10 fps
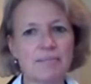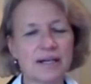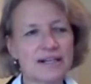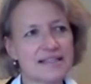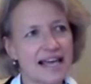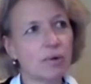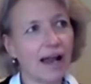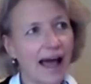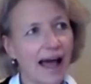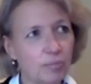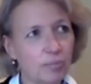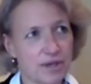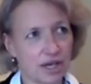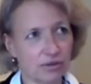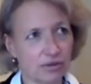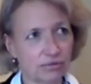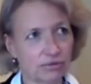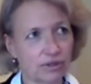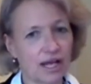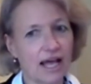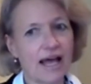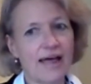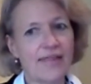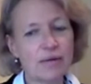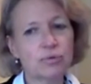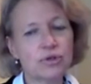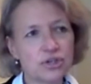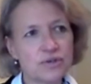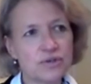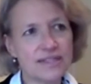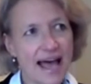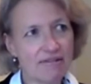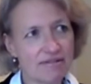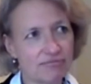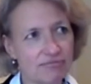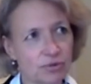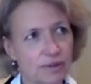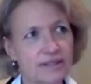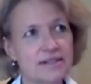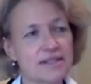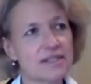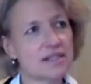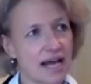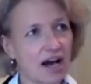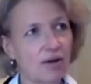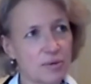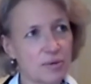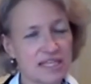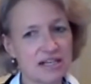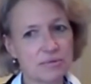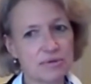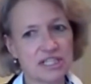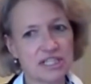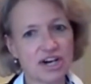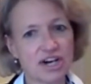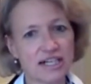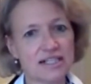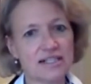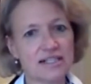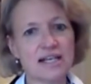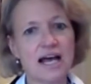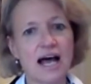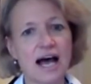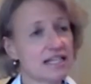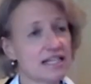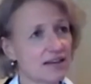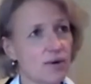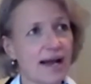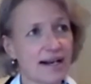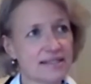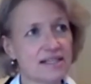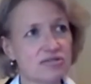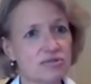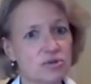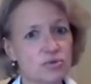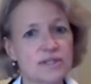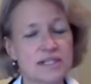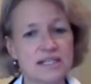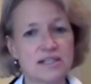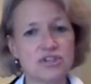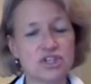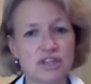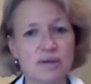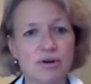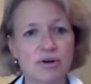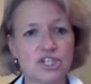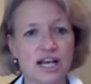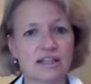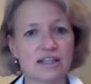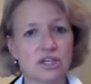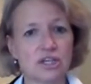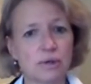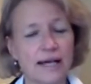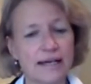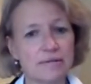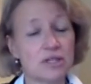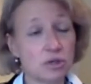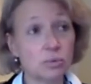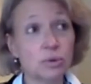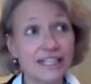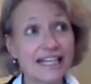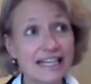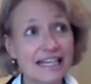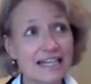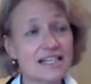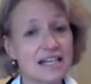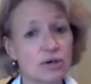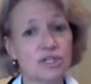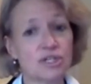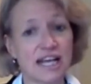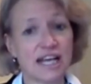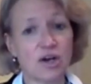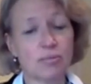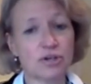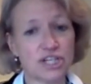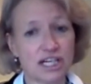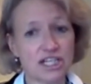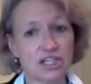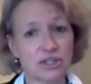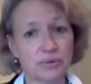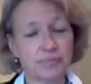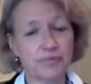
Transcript: Because they will help you, and they will use their influence to help you deal with the detractors and to give you access to resources during the project that you will need in order to get your project to.